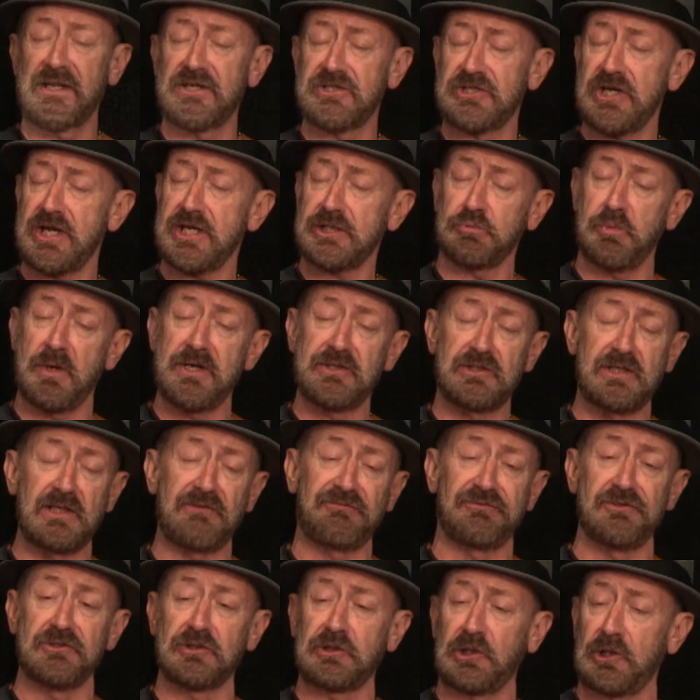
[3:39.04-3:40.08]
They just wear
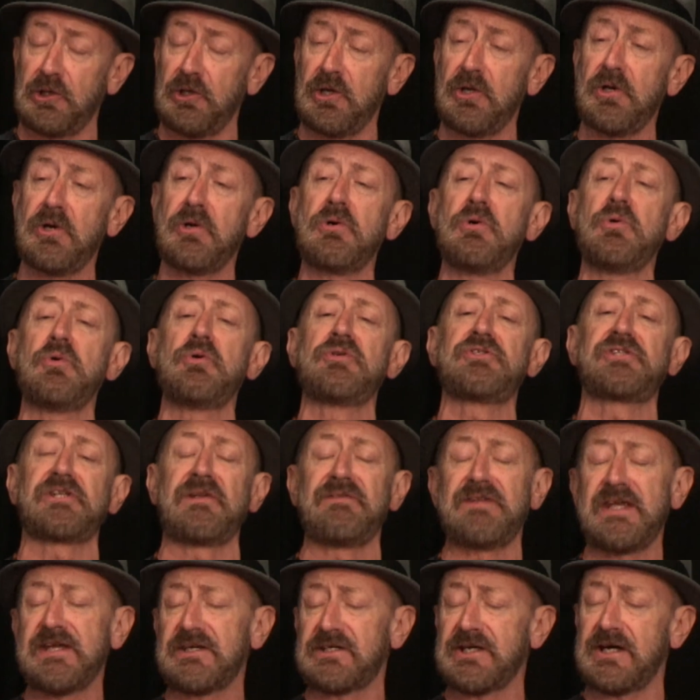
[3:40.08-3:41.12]
different clothes
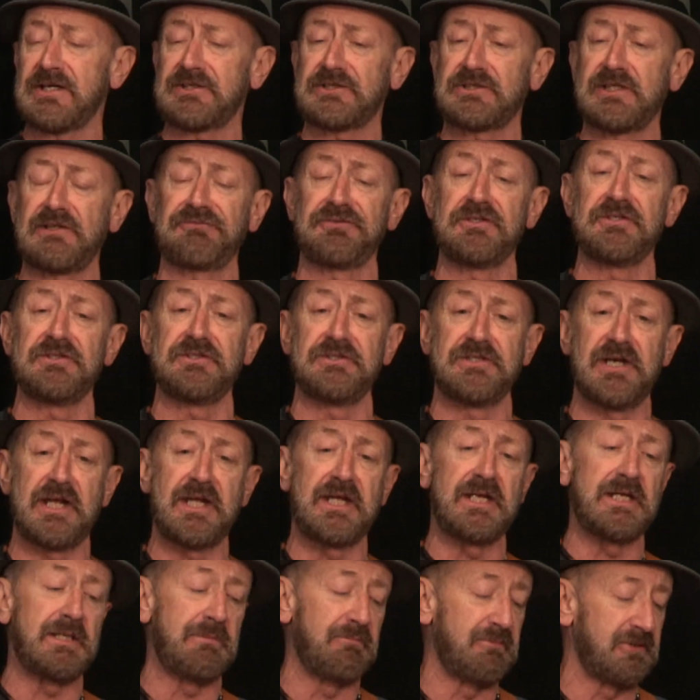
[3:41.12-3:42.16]
and they got different
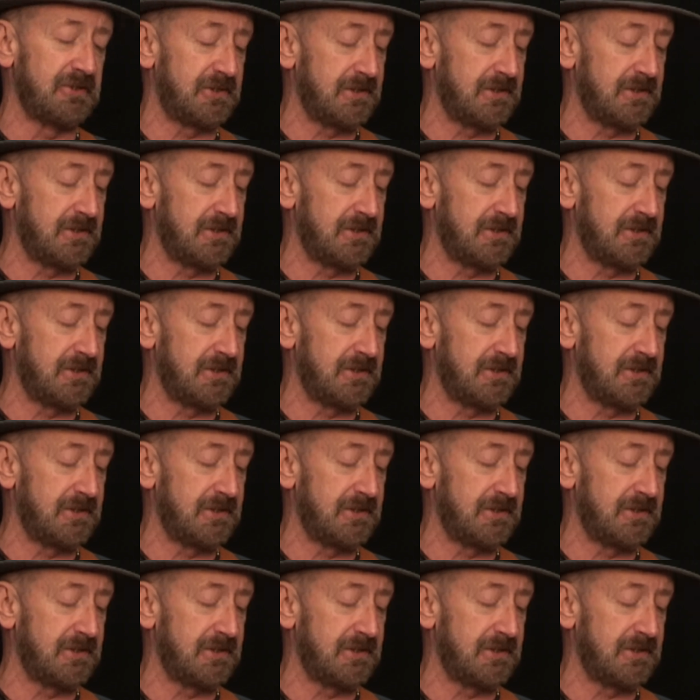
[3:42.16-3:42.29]
names.